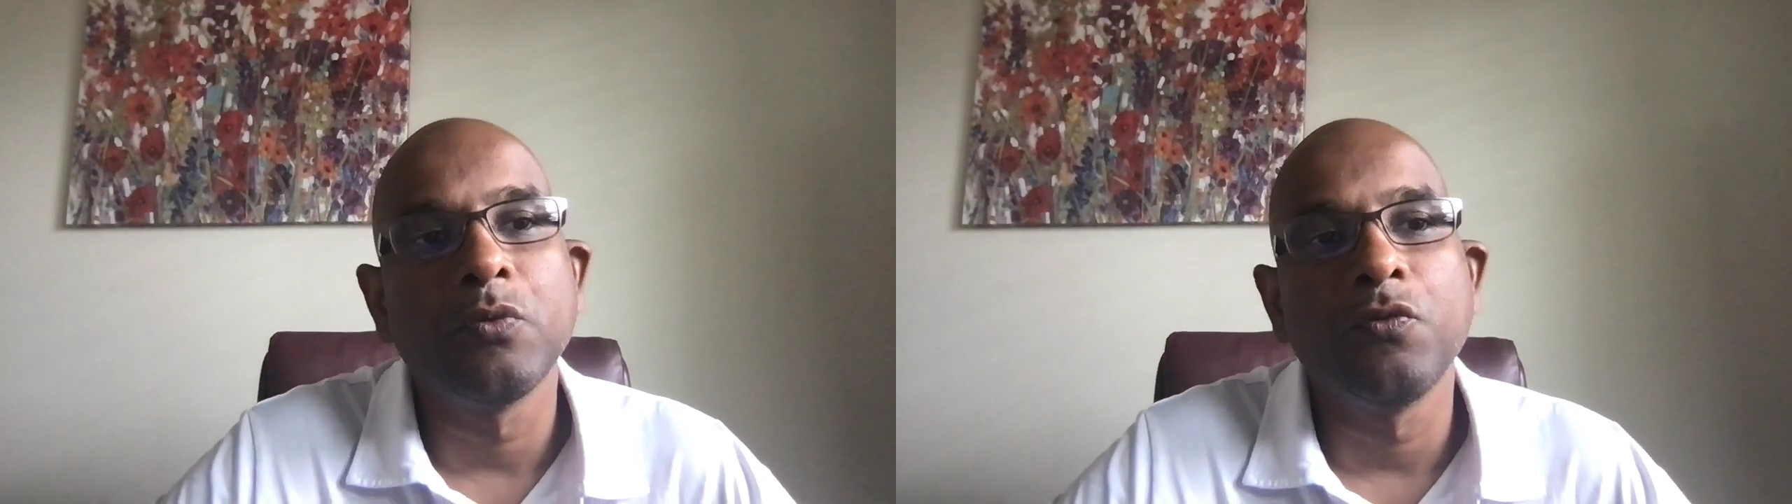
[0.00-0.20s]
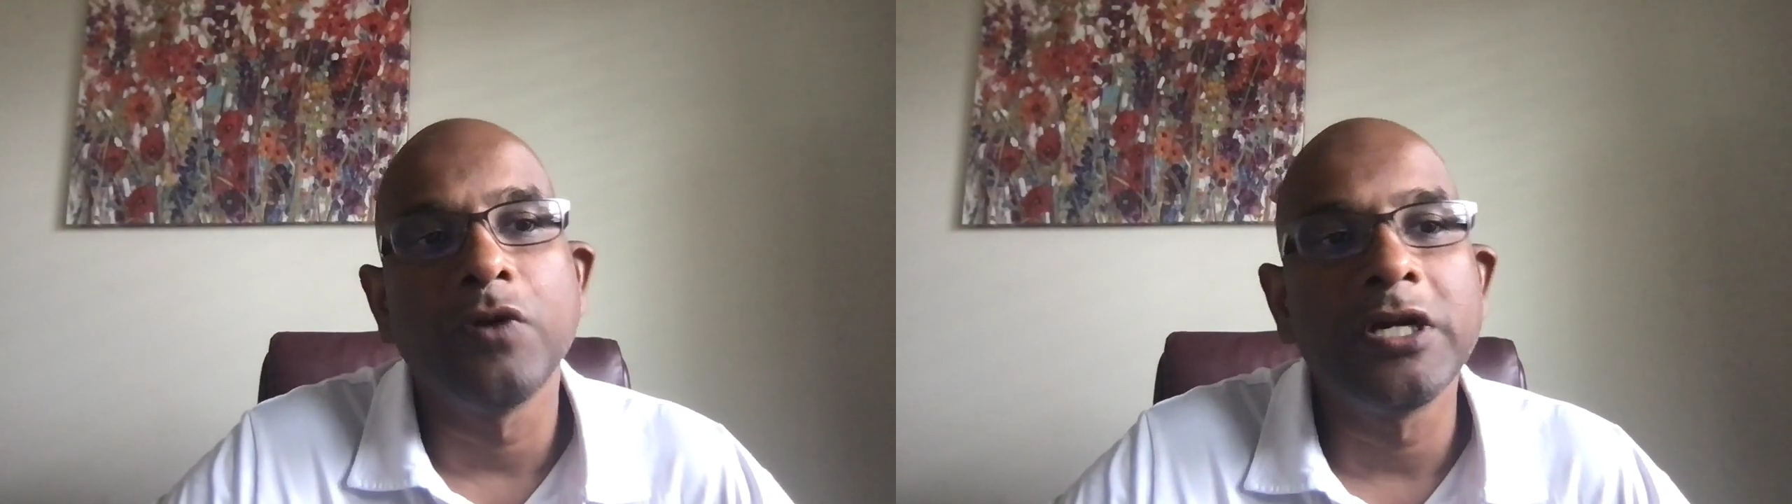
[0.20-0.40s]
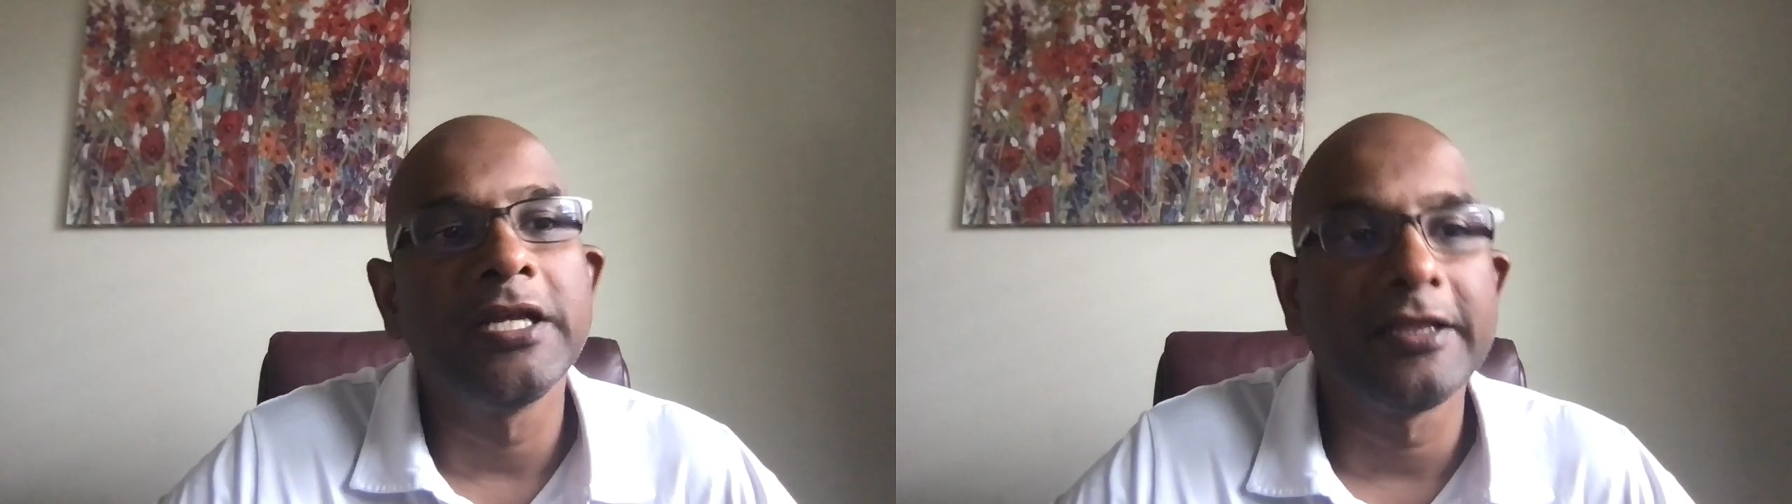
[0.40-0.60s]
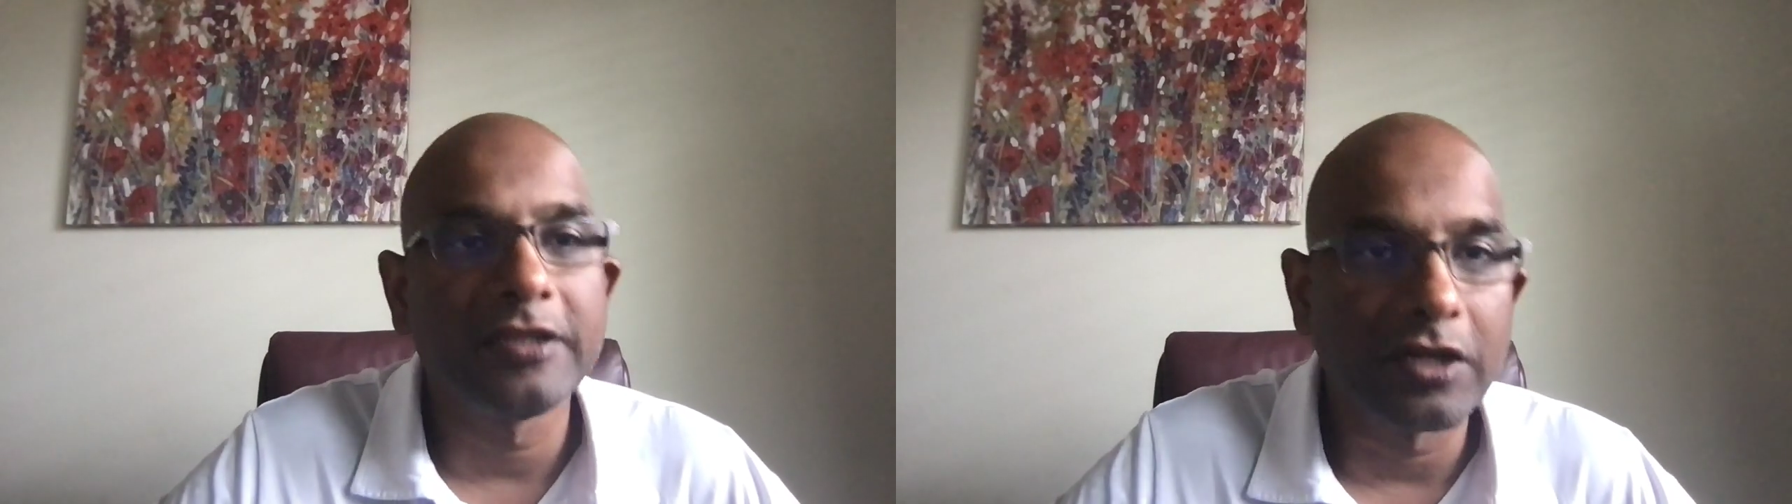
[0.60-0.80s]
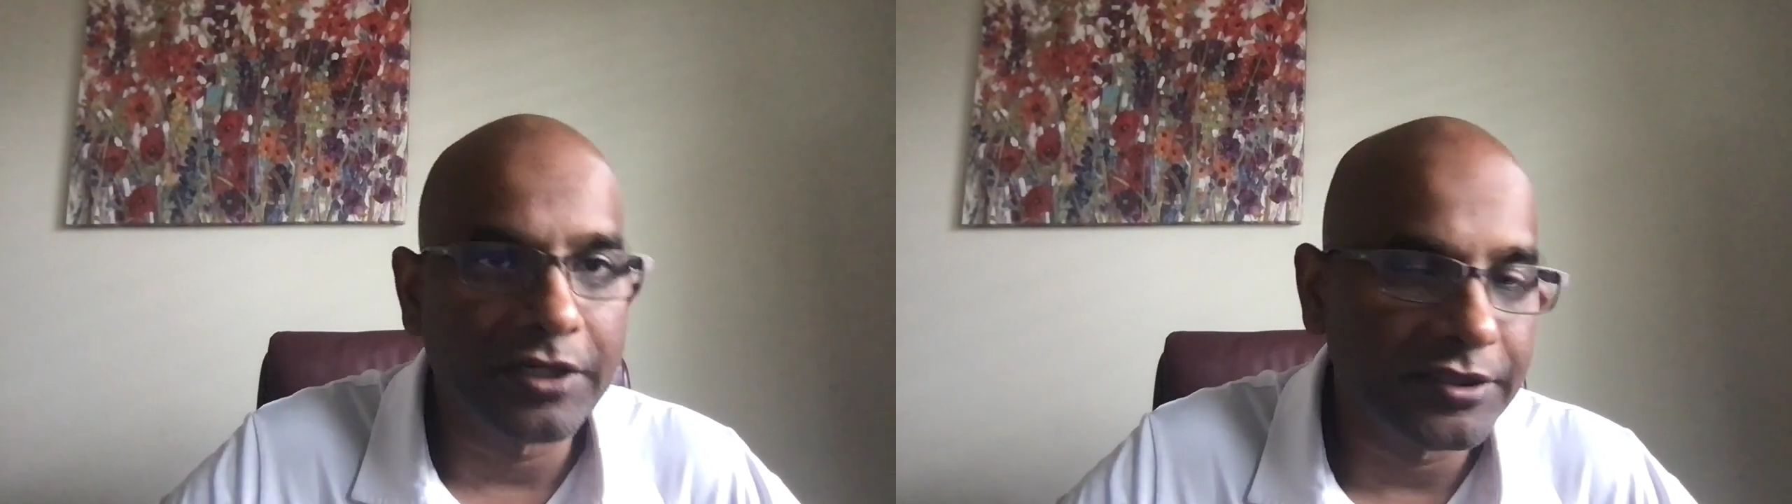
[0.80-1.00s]
World Health
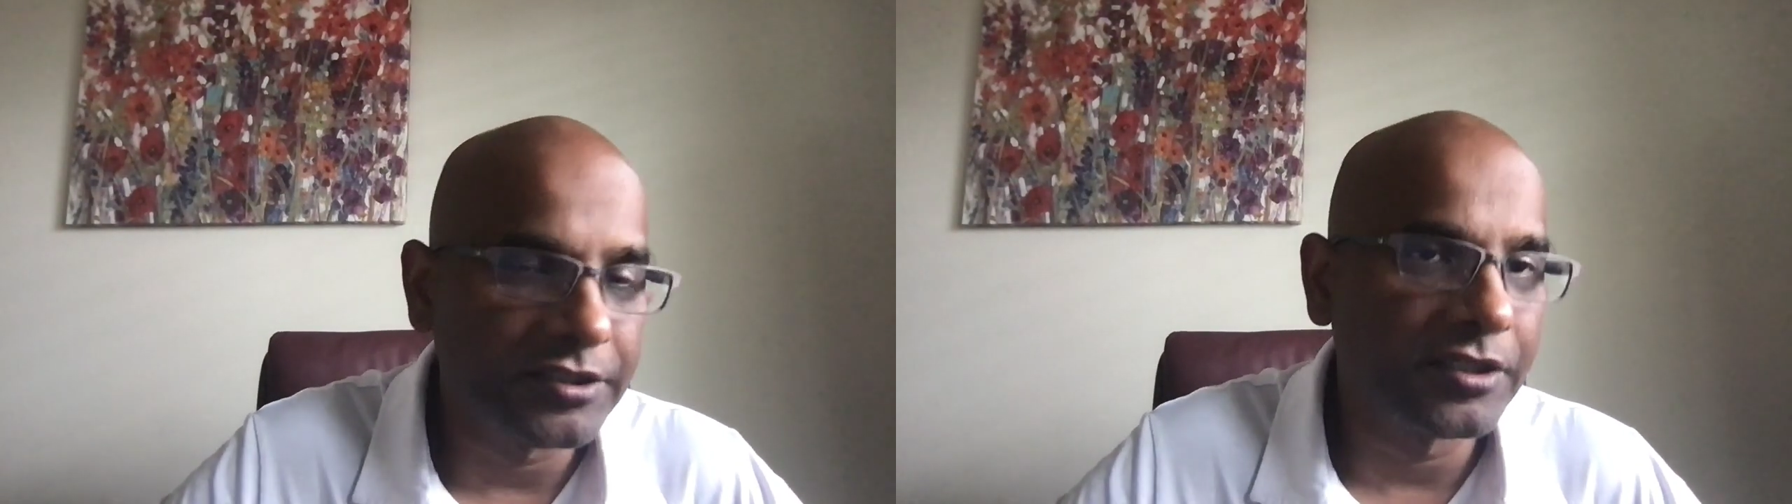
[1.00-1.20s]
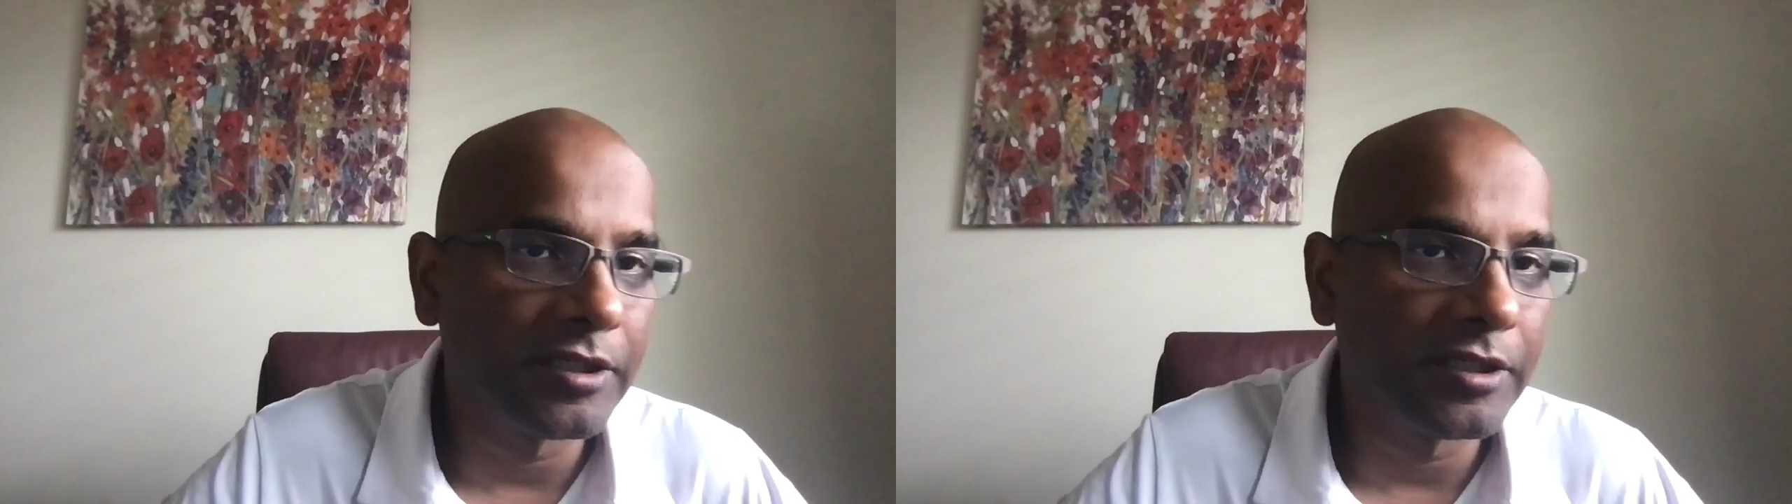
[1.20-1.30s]
Organization